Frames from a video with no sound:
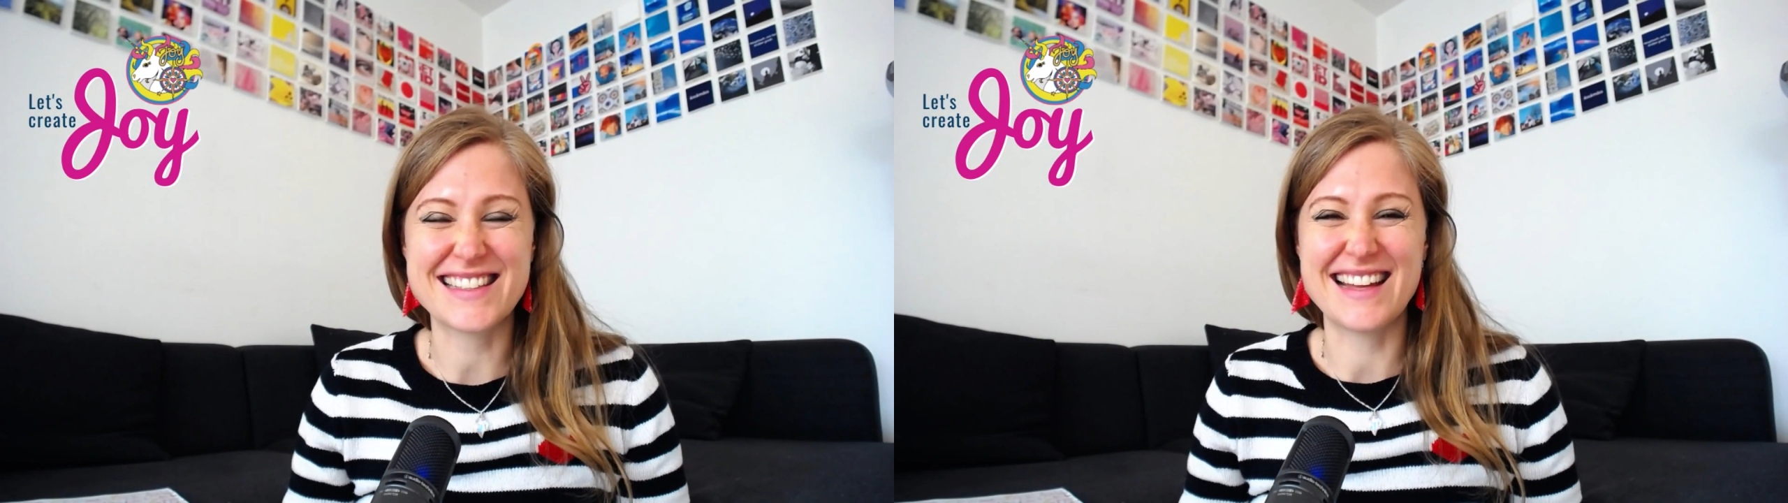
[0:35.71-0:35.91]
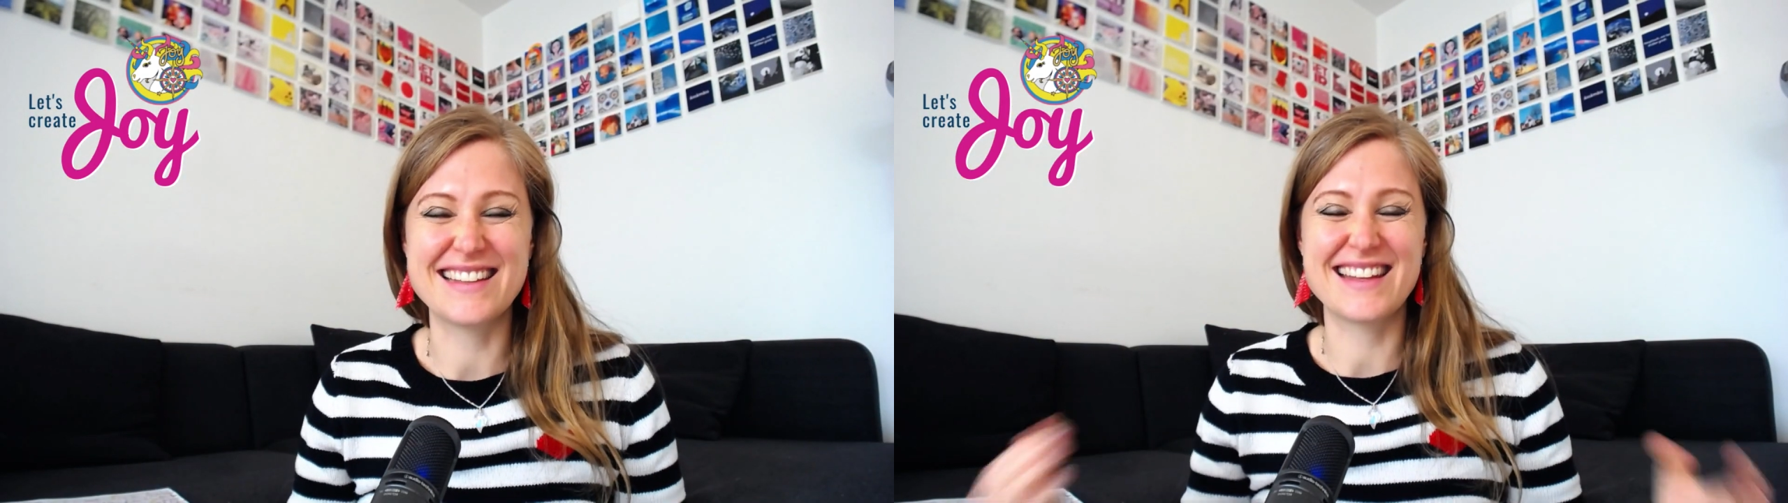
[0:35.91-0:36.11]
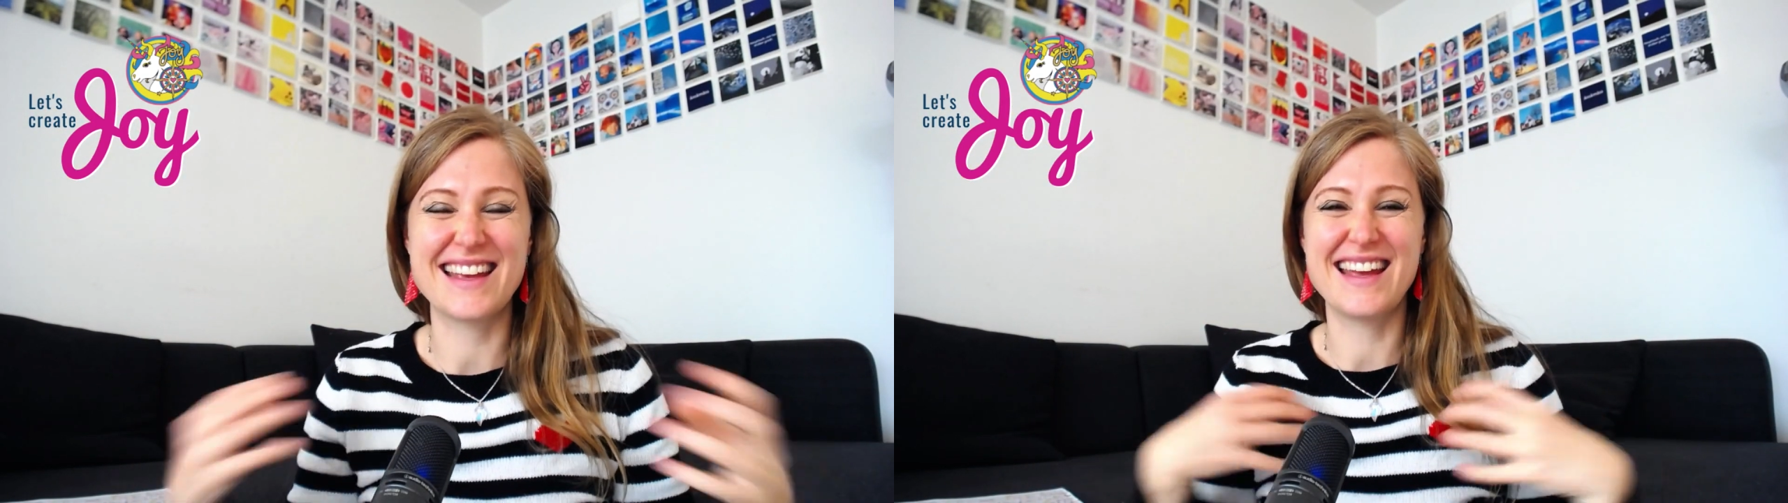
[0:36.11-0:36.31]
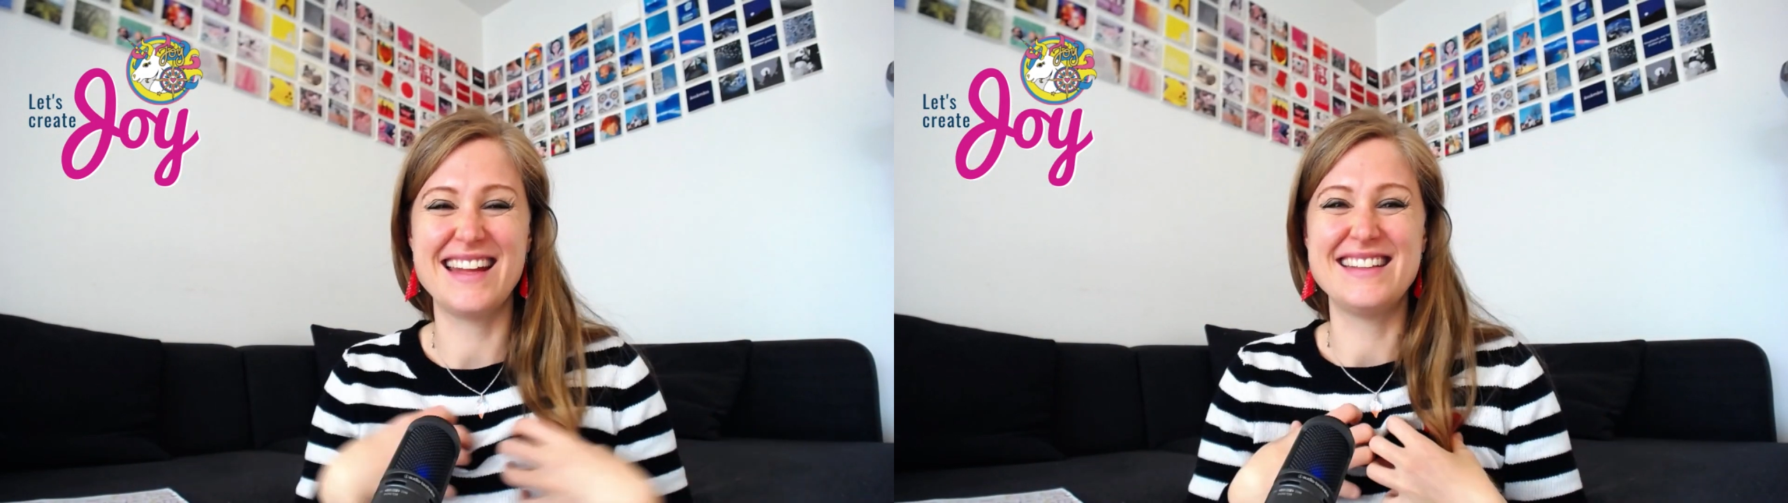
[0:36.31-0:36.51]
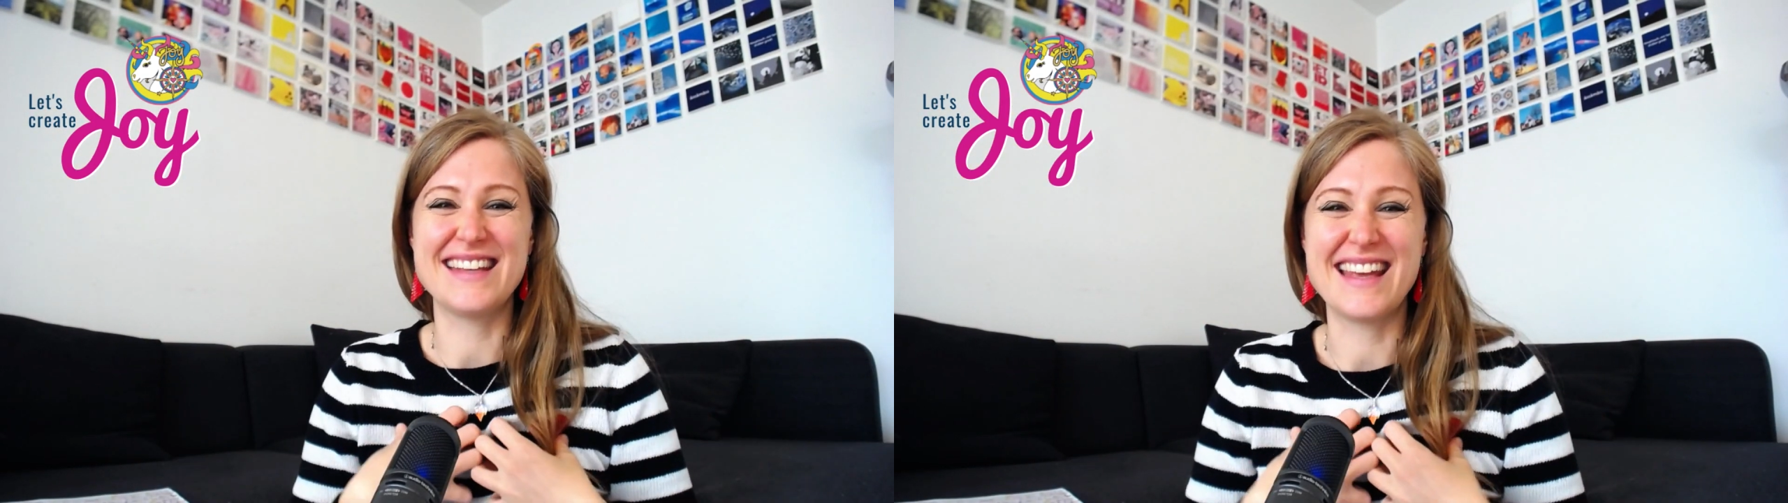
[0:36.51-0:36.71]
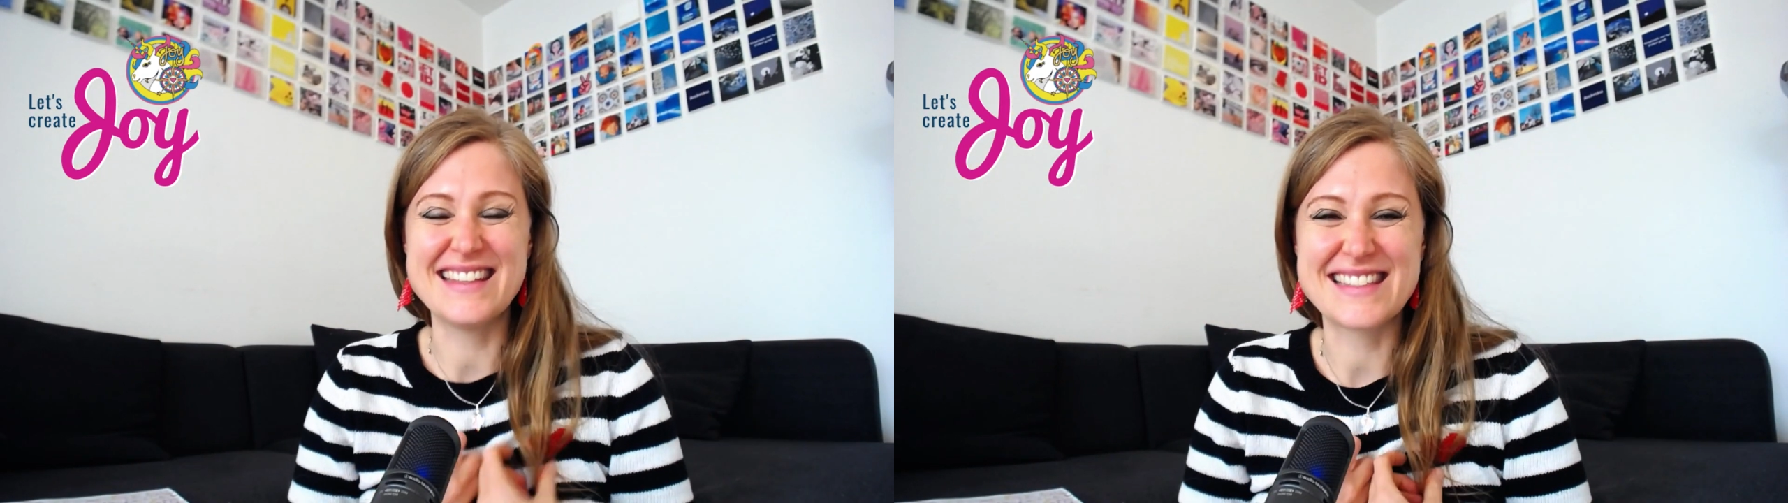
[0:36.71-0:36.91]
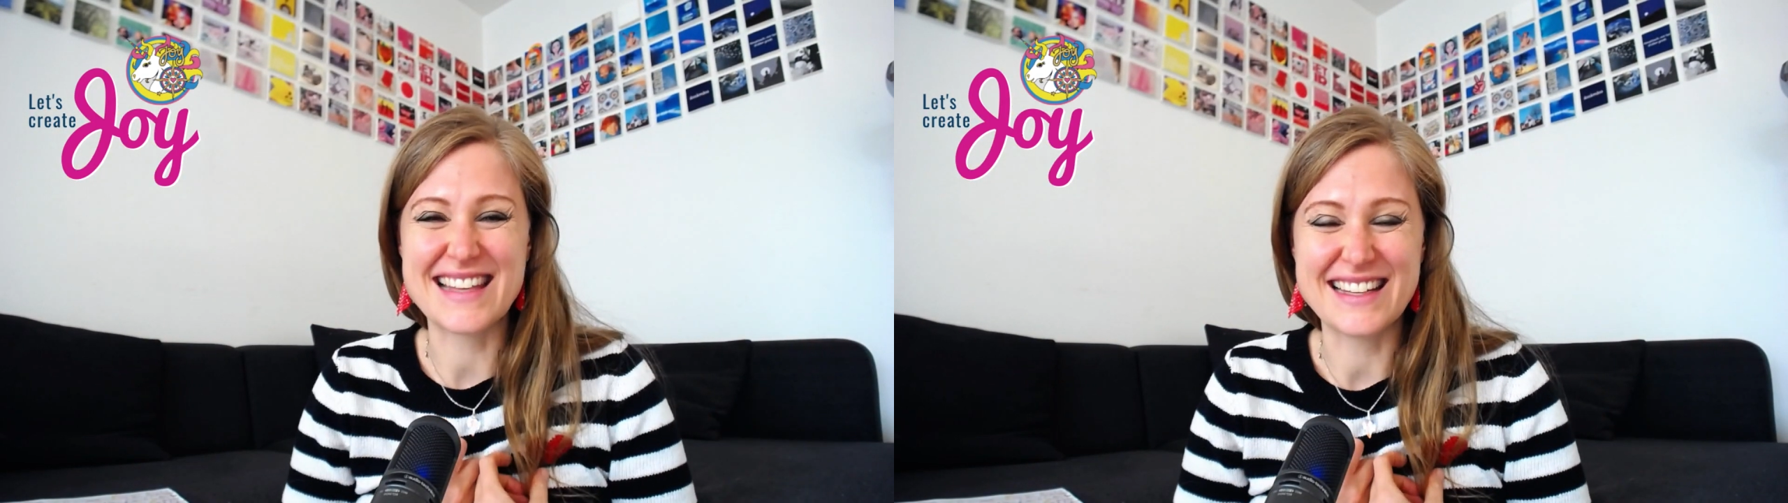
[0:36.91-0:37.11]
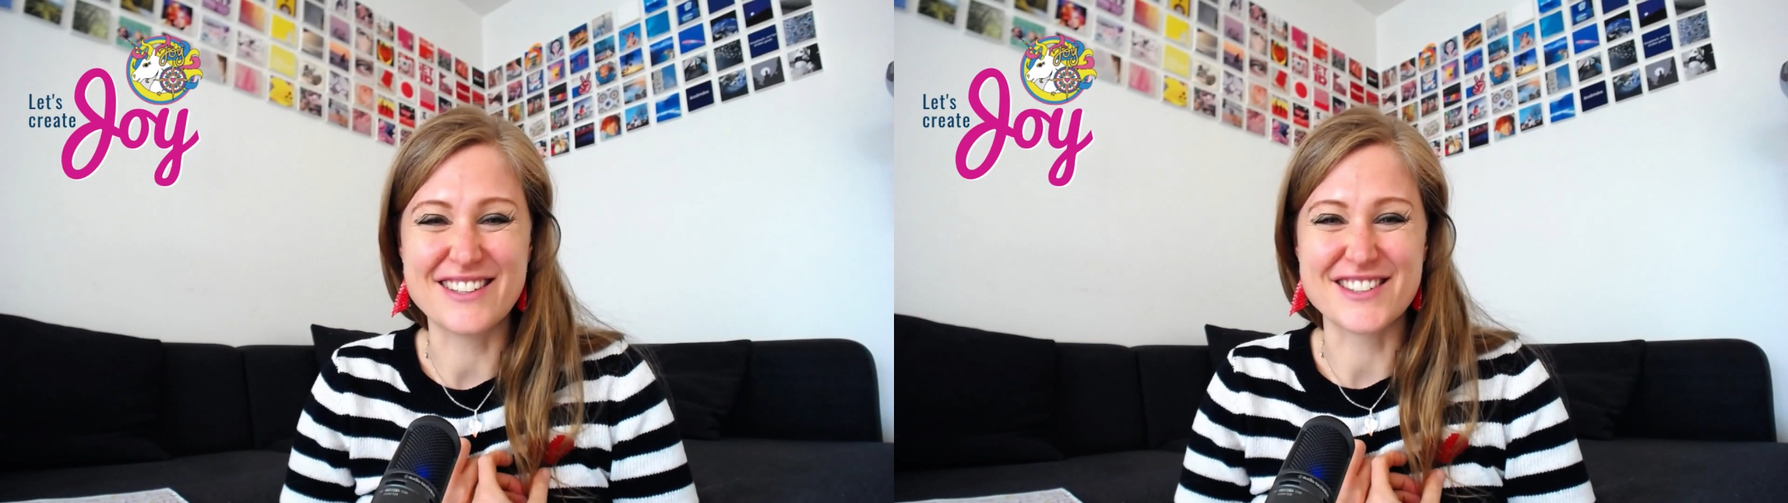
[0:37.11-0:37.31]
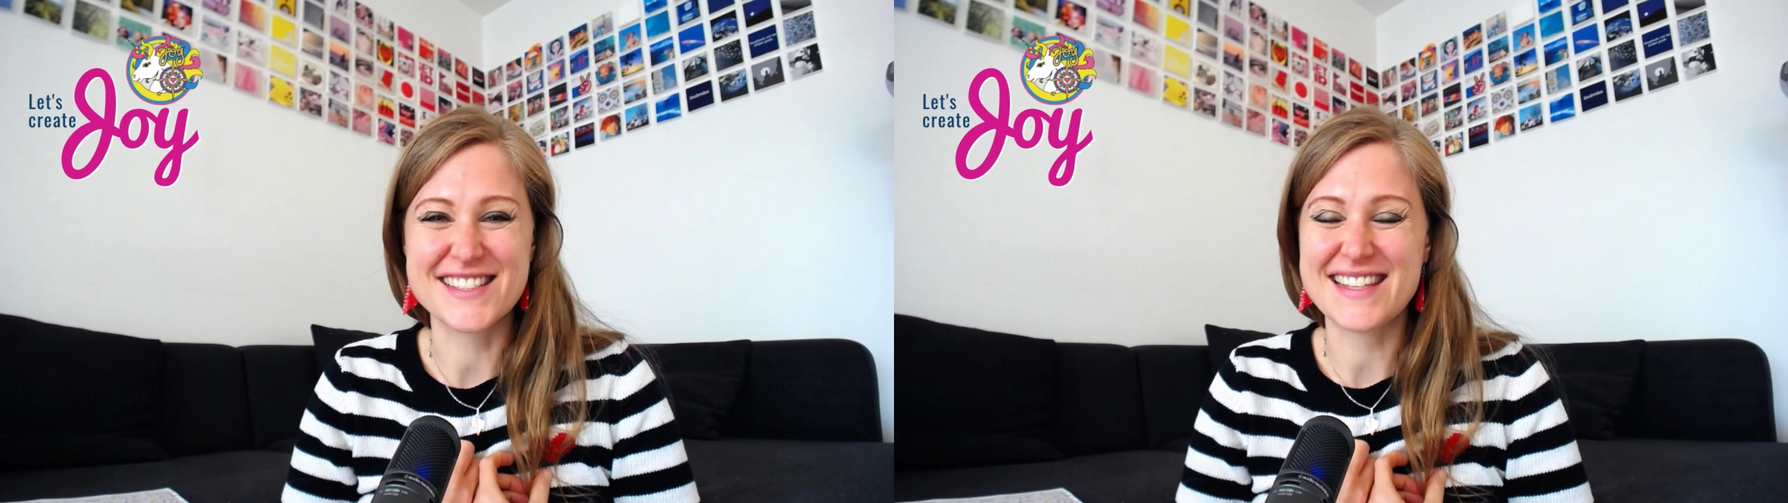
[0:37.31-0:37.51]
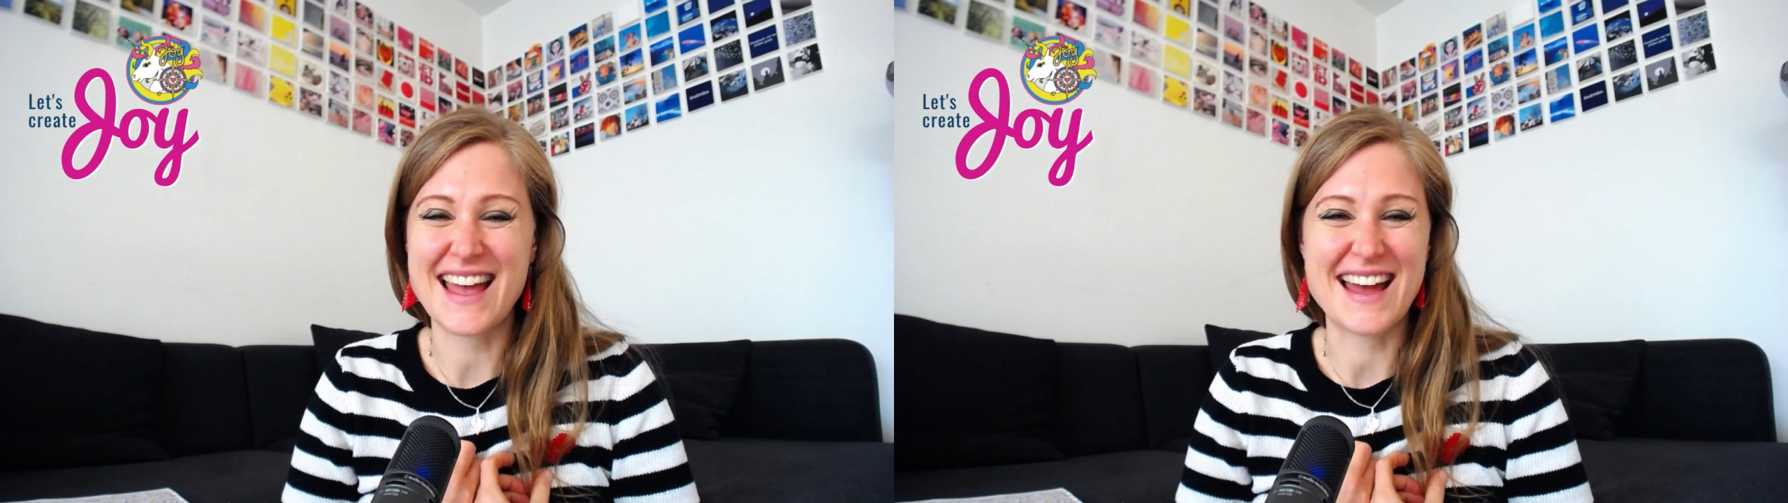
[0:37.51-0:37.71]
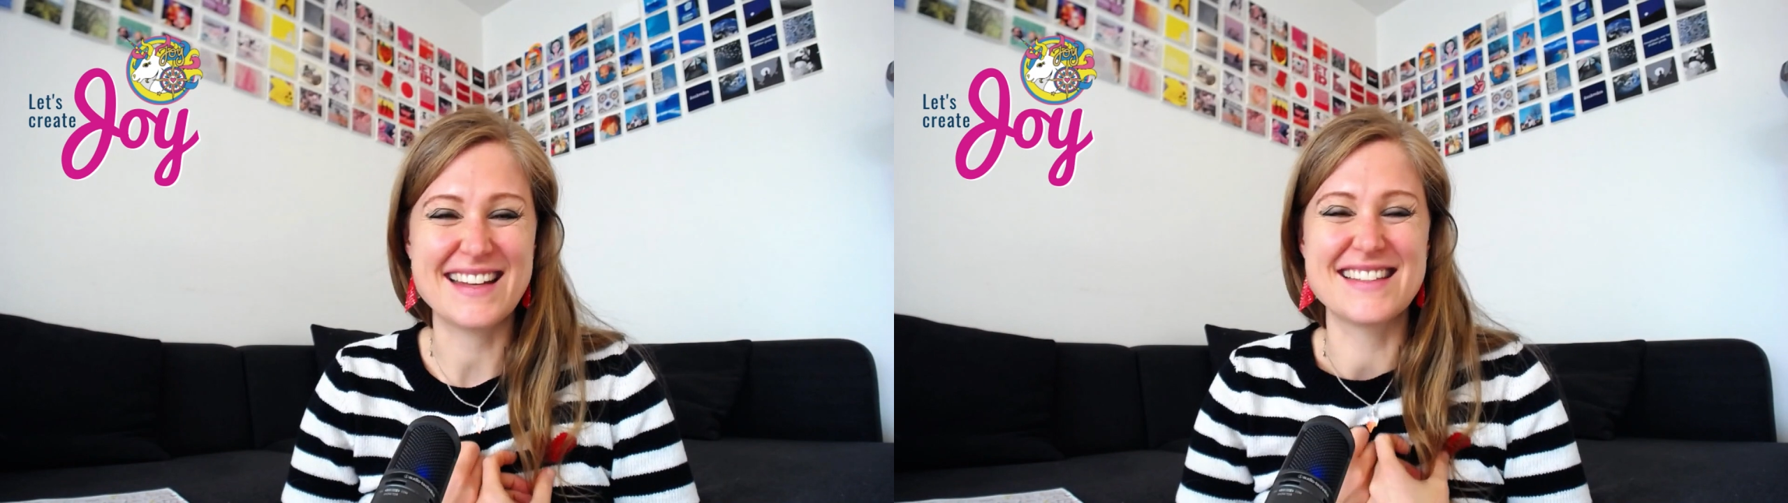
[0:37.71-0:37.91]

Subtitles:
and in the inside you're sad.